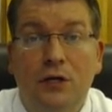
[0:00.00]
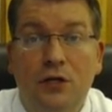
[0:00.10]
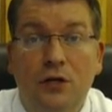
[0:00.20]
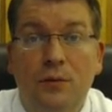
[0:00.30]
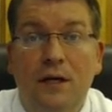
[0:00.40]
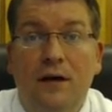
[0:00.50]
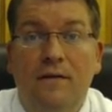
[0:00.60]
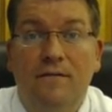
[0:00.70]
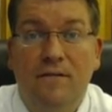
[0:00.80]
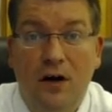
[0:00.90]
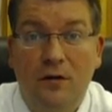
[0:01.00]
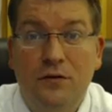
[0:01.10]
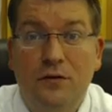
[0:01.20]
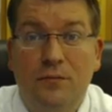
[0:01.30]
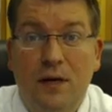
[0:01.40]
cubic
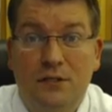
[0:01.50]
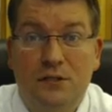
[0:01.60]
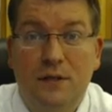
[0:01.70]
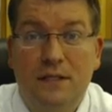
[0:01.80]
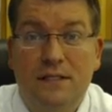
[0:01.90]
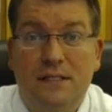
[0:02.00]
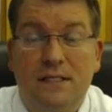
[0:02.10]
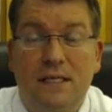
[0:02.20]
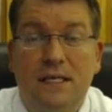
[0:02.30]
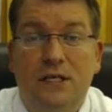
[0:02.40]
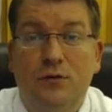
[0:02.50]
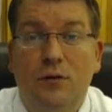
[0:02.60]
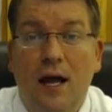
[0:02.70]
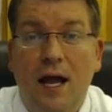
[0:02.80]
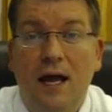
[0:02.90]
volume measurements, you
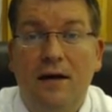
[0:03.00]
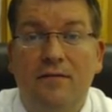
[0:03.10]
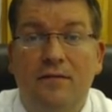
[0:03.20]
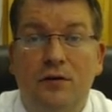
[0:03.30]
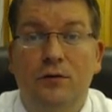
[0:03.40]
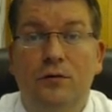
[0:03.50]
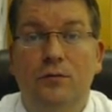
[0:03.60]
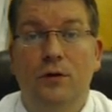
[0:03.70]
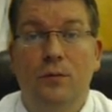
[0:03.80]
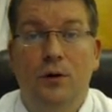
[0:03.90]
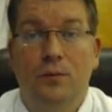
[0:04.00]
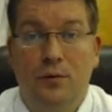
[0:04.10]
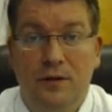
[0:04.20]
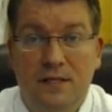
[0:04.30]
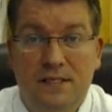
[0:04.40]
have to put
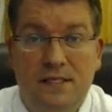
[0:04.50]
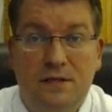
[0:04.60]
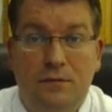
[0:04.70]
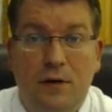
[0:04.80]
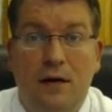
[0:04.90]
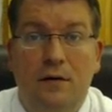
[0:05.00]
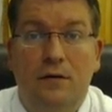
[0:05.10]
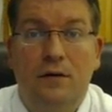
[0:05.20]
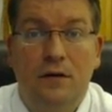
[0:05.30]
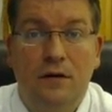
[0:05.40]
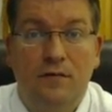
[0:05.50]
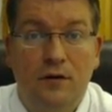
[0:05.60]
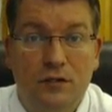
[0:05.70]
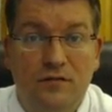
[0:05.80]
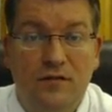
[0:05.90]
parentheses around the
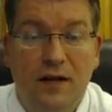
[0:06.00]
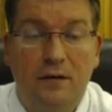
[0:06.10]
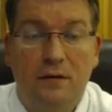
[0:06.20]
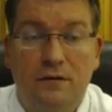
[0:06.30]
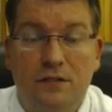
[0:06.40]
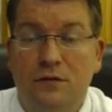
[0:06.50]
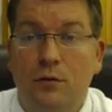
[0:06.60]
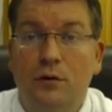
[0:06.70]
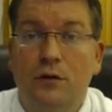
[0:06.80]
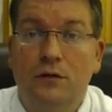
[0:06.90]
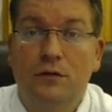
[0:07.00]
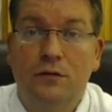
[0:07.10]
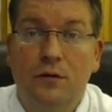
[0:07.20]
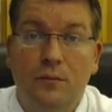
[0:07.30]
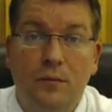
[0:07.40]
conversion factors in order to
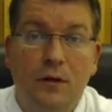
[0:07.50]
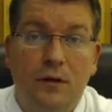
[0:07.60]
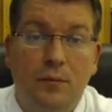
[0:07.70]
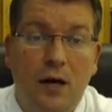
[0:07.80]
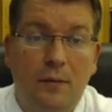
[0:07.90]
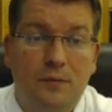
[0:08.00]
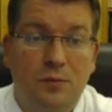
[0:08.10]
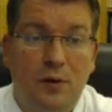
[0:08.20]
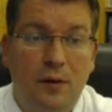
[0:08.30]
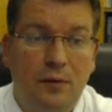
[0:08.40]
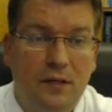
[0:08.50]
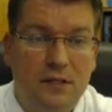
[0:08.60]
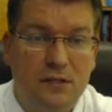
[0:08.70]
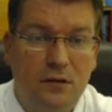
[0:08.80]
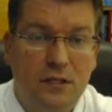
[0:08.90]
do the problems properly.
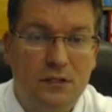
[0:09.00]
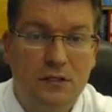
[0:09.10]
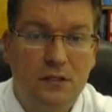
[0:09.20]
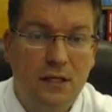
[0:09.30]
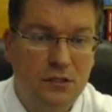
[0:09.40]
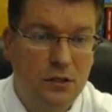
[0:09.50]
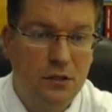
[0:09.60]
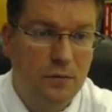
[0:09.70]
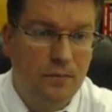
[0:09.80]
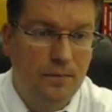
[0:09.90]
So let's show you.